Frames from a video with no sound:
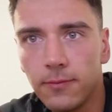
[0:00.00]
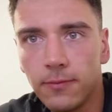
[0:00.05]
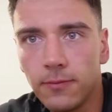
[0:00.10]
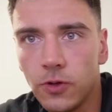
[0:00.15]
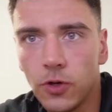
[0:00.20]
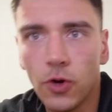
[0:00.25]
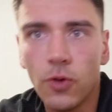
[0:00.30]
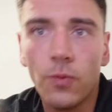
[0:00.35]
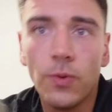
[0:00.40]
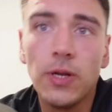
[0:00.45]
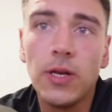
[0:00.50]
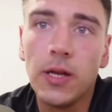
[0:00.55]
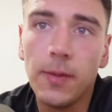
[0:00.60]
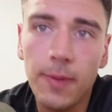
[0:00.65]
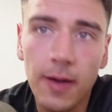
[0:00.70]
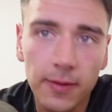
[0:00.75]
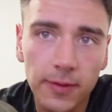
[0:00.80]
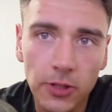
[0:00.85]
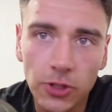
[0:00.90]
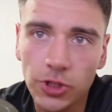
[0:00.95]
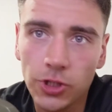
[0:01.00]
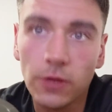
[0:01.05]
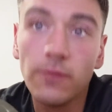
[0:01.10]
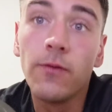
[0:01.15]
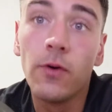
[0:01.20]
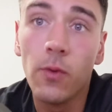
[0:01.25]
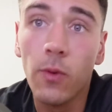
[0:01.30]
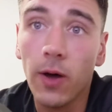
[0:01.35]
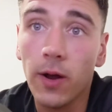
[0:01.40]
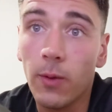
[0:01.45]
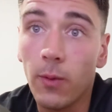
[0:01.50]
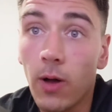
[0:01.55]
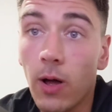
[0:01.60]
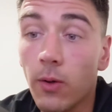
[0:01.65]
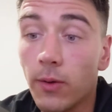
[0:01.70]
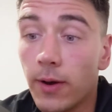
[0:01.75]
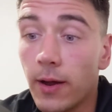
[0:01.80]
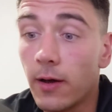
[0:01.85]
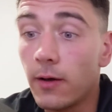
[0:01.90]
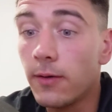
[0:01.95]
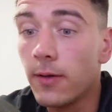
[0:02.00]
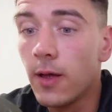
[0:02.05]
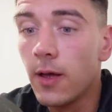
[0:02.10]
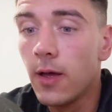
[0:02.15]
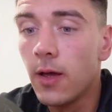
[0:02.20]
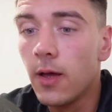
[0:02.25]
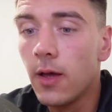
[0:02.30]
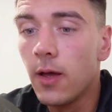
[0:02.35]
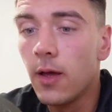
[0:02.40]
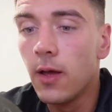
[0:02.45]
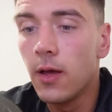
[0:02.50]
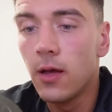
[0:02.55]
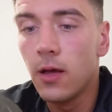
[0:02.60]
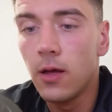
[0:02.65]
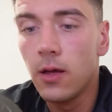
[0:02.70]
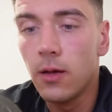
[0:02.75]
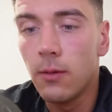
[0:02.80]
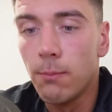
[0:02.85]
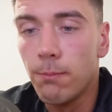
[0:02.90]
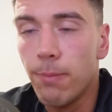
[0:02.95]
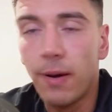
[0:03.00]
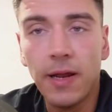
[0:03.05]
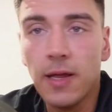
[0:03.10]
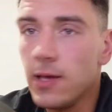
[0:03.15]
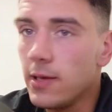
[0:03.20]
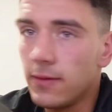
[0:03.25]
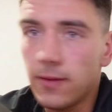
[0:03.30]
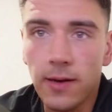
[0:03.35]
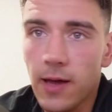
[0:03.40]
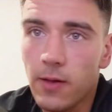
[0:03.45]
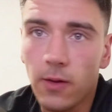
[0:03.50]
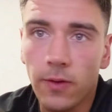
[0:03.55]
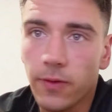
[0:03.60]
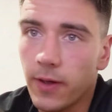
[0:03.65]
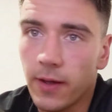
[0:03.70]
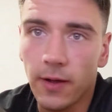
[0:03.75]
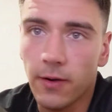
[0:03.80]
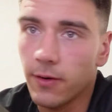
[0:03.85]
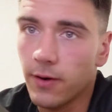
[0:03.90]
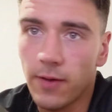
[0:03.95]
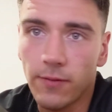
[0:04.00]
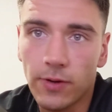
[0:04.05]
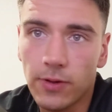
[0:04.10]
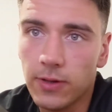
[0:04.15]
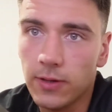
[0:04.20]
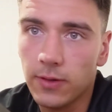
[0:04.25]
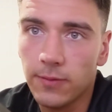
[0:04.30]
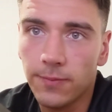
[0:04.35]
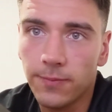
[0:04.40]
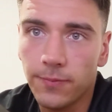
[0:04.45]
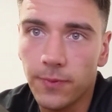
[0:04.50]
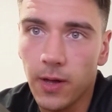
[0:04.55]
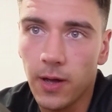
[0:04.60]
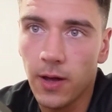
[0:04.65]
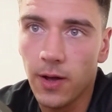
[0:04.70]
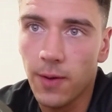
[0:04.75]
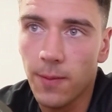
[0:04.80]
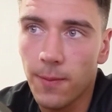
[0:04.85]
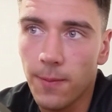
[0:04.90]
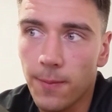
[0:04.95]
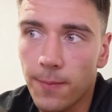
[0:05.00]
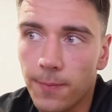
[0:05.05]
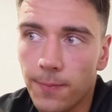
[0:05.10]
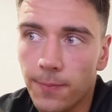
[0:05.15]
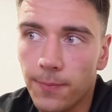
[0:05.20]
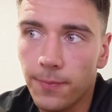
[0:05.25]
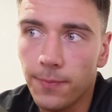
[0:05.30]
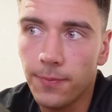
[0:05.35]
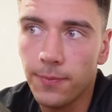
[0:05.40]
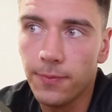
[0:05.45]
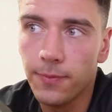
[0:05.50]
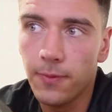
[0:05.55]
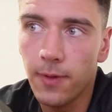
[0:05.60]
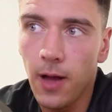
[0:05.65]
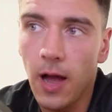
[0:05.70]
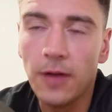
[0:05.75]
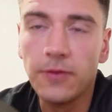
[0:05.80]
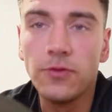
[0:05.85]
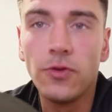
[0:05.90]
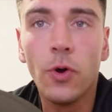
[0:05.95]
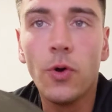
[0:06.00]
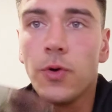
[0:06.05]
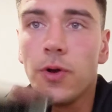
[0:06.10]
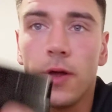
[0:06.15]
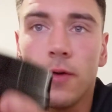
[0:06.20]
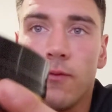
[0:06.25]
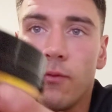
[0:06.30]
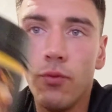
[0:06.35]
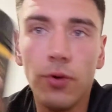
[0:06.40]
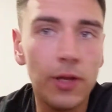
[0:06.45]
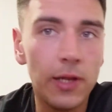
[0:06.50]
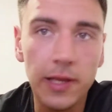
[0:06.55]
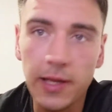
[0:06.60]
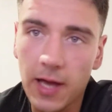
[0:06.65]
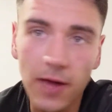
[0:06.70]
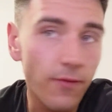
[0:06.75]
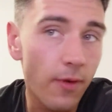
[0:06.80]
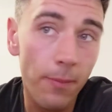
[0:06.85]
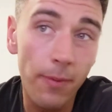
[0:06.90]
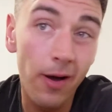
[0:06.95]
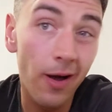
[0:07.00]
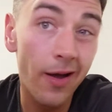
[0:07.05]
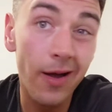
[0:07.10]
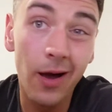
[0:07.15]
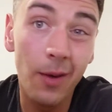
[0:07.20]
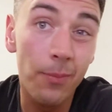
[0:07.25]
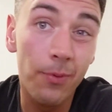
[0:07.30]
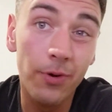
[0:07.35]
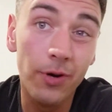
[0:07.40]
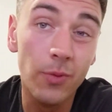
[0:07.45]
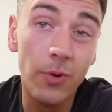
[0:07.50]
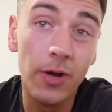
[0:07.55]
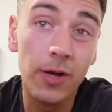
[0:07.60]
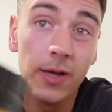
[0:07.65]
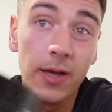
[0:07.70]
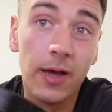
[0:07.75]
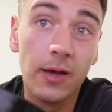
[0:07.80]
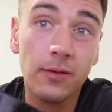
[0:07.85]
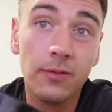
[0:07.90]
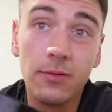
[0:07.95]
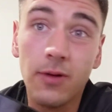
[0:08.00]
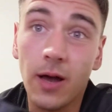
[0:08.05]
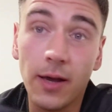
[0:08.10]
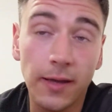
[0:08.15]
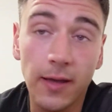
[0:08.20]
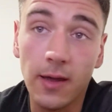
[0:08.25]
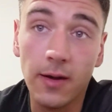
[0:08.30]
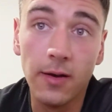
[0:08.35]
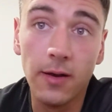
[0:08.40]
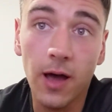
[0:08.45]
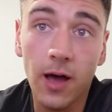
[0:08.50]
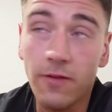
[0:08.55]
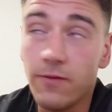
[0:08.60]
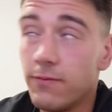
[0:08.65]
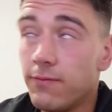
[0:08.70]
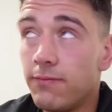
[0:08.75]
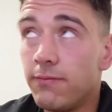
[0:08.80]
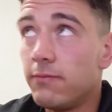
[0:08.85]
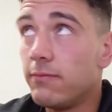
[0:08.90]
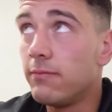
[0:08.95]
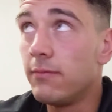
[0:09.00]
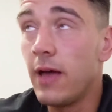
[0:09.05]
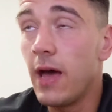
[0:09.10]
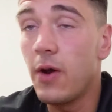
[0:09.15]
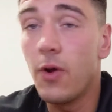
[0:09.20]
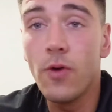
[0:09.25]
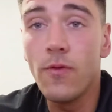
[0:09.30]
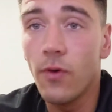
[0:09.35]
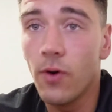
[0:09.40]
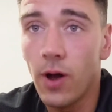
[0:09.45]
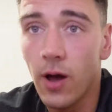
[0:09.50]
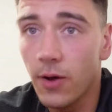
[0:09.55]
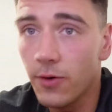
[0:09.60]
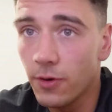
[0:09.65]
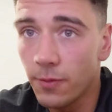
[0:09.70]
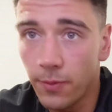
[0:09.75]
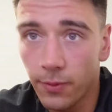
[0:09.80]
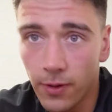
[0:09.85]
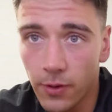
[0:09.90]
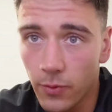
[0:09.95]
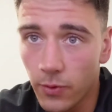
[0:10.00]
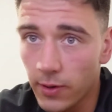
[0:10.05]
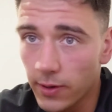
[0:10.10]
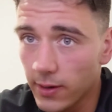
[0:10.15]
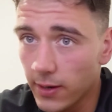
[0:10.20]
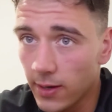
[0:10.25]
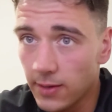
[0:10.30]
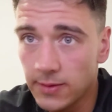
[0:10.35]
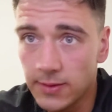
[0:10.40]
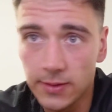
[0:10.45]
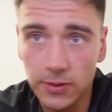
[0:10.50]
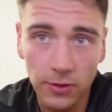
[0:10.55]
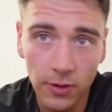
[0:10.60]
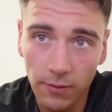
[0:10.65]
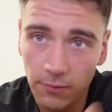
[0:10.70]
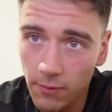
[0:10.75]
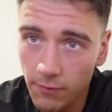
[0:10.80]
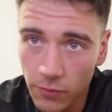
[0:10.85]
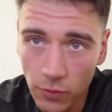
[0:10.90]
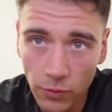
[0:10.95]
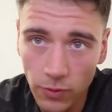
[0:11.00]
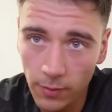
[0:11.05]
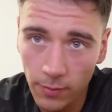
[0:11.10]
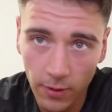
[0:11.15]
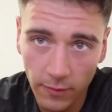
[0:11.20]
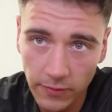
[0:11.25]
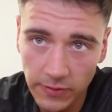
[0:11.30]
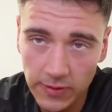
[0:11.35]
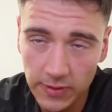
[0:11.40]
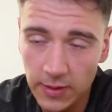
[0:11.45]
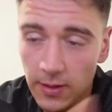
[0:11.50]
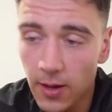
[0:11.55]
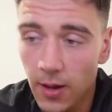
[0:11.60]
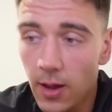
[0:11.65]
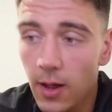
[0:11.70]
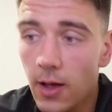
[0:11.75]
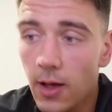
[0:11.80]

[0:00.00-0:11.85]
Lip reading: reading about this shit for quite a while now. But he hit the nail on the head on everything. I don't really ever buy a pre-workout. Again, I've had over 100 pre-workouts, review them obviously.